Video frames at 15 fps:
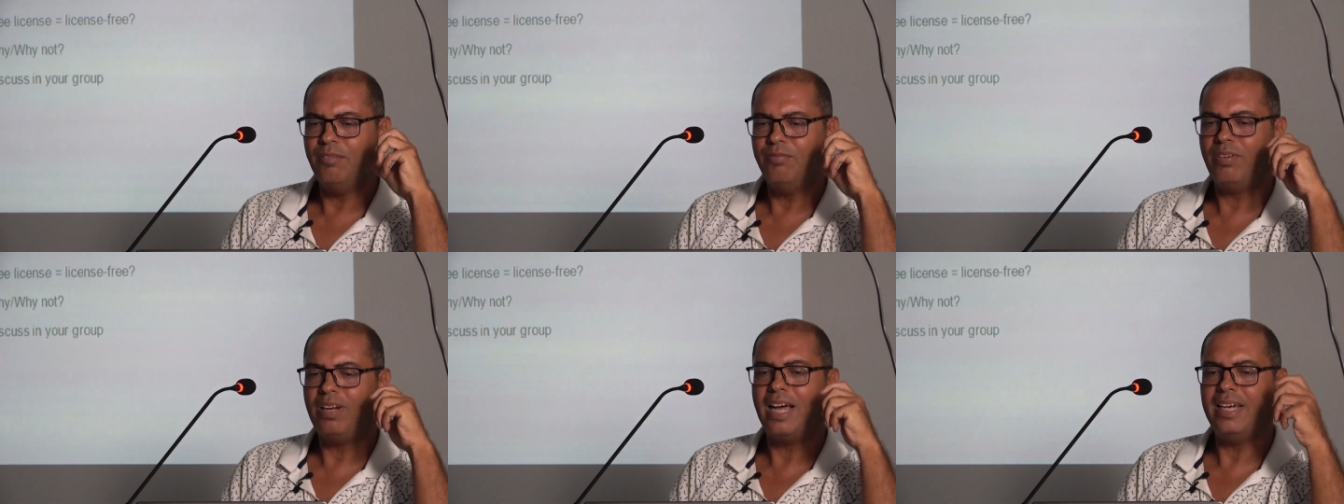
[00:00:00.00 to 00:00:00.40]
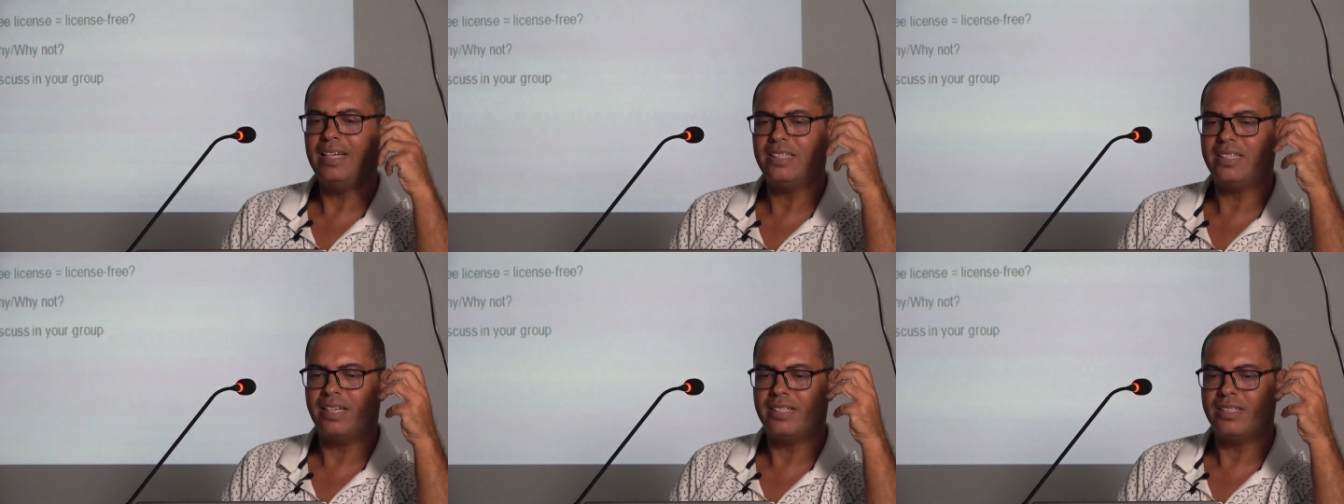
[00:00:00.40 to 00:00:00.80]
give
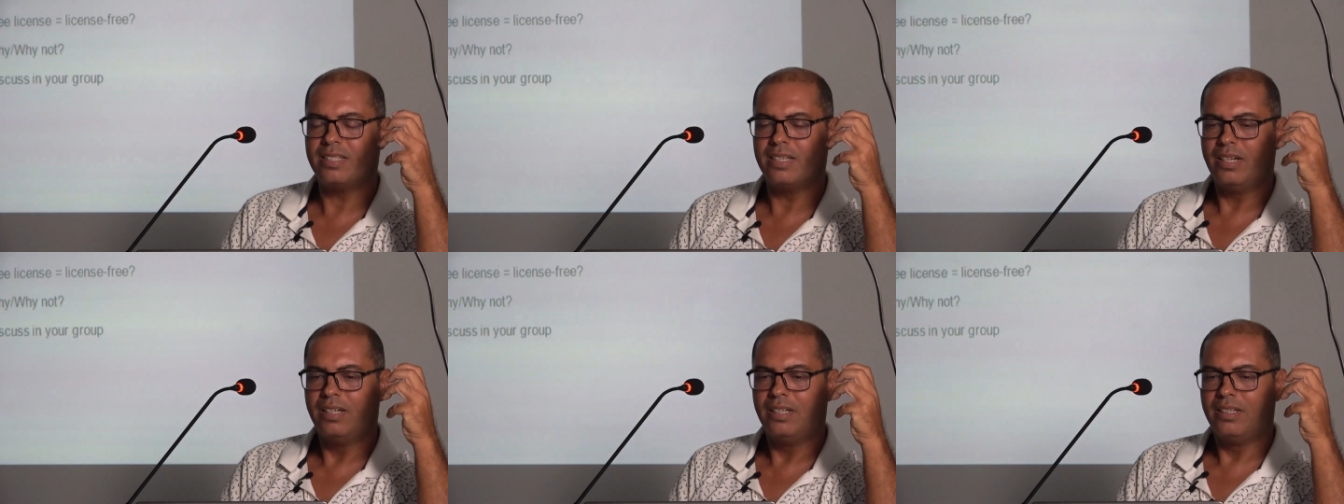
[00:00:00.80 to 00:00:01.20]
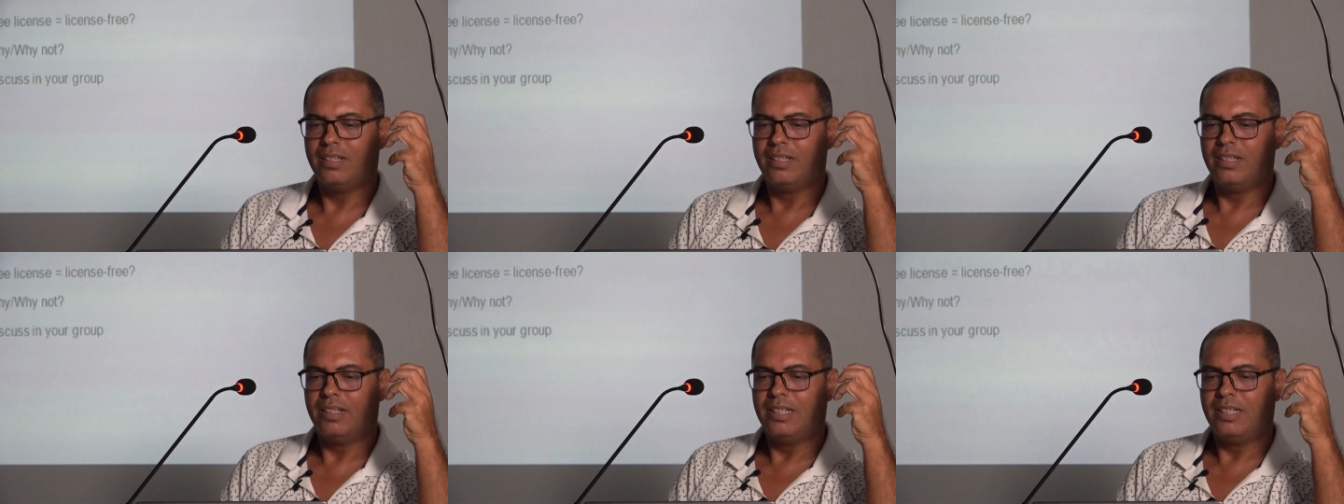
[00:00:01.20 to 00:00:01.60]
license
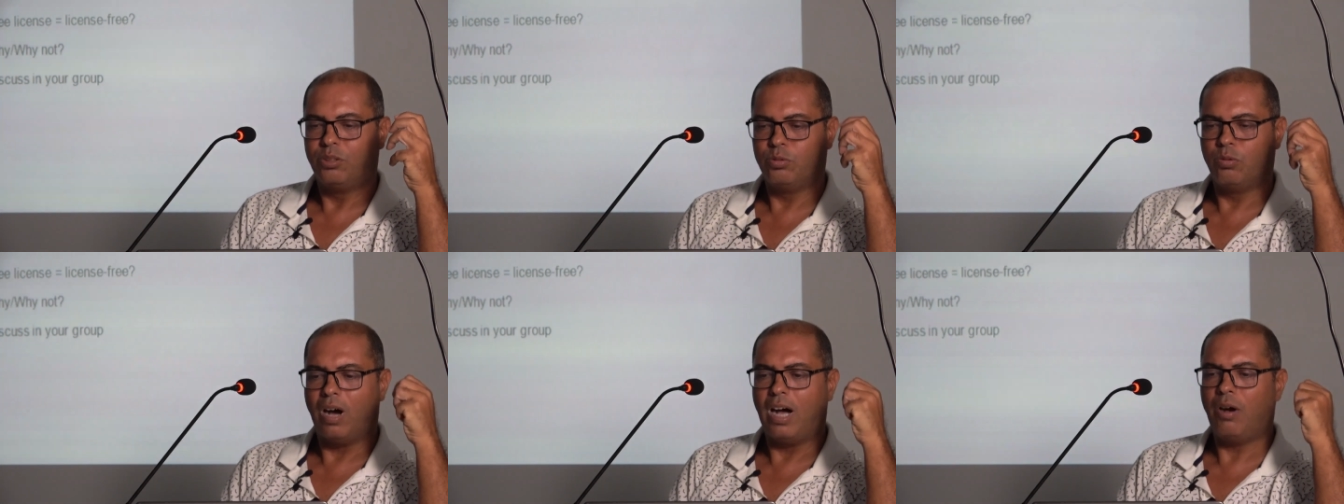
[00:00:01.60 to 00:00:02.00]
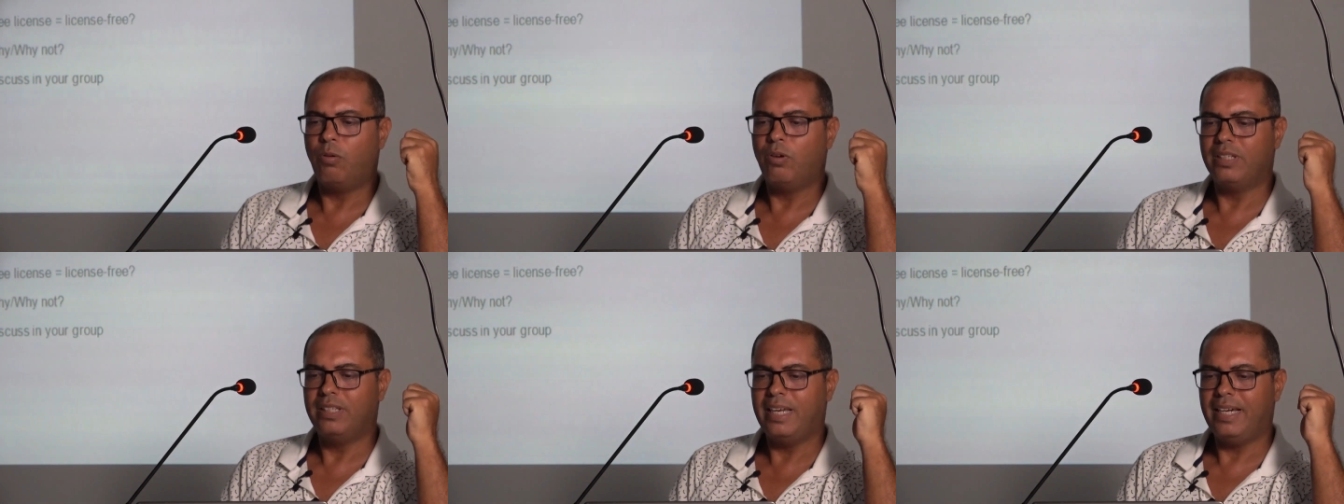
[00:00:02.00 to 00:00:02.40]
to
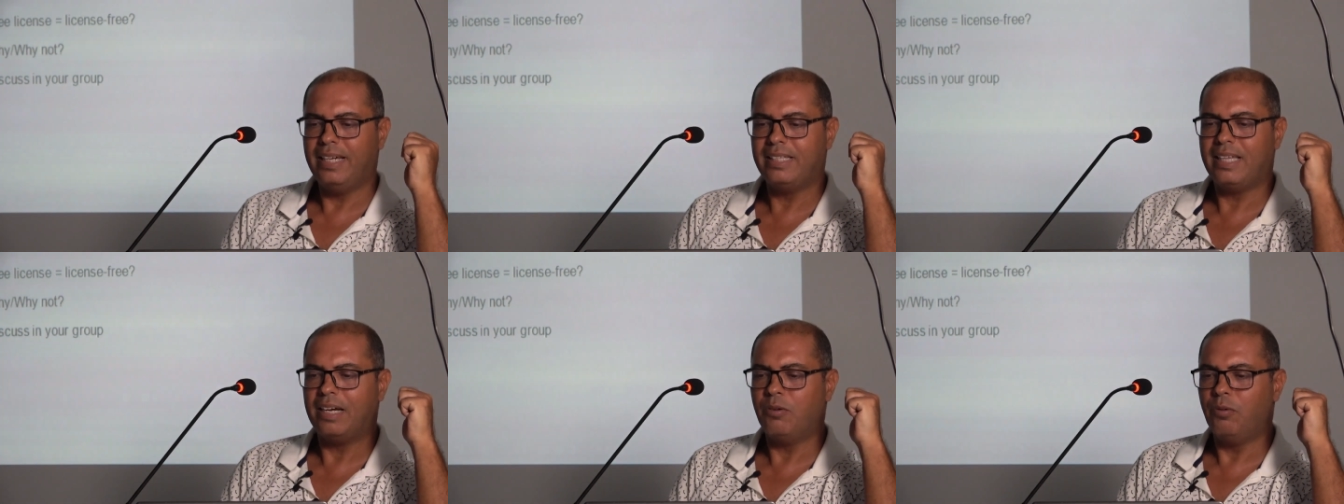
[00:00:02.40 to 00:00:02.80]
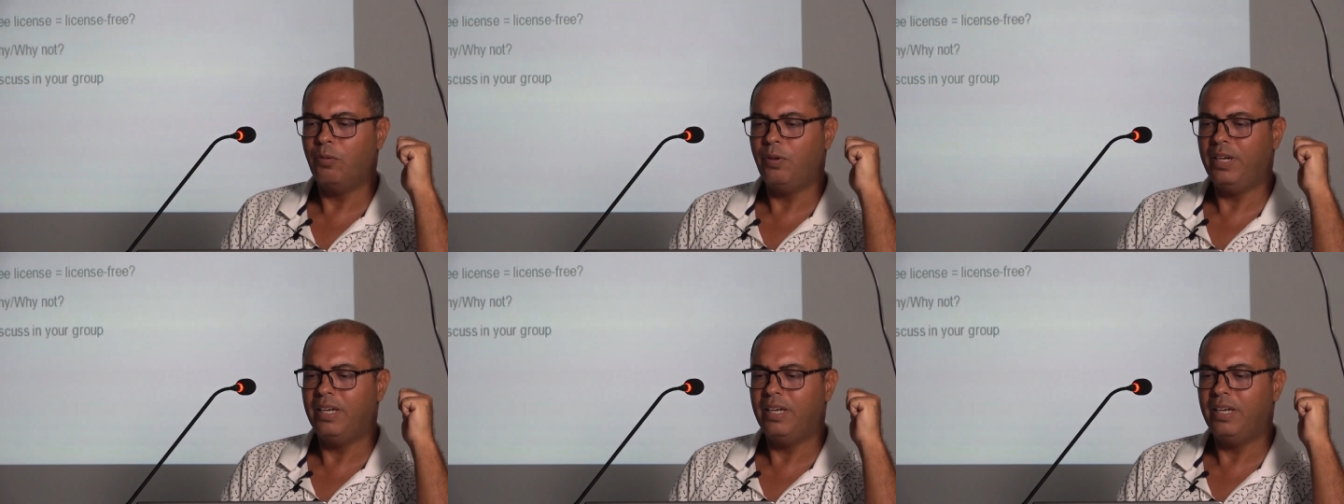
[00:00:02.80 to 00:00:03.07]
our data.